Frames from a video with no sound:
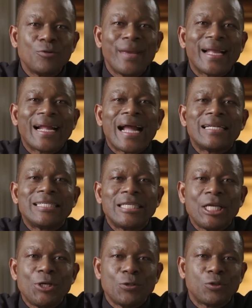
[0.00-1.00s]
you may
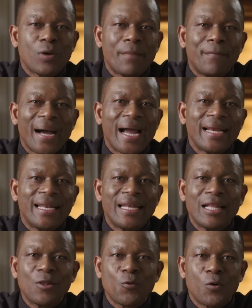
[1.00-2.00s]
continue to abide in
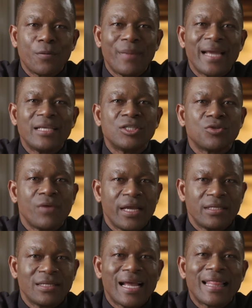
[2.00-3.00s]
the Lord by his
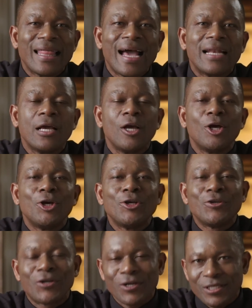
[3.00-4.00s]
grace and that
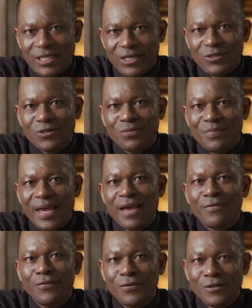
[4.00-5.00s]
you continue to
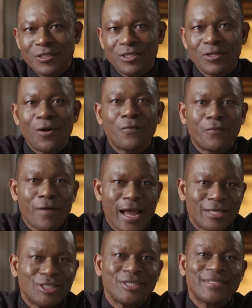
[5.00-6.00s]
bear fruits of
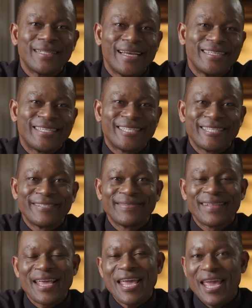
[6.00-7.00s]
righteousness.
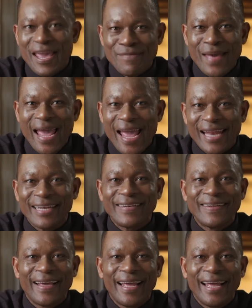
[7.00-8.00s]
Amen.
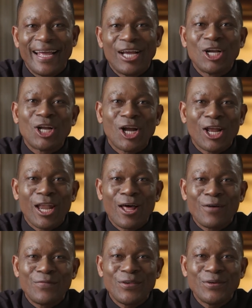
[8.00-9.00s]
God
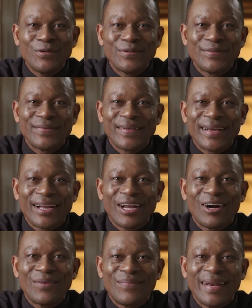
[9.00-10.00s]
love you.
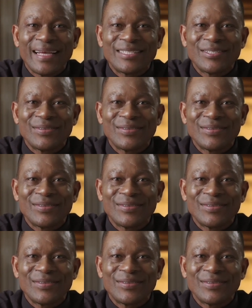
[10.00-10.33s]
God bless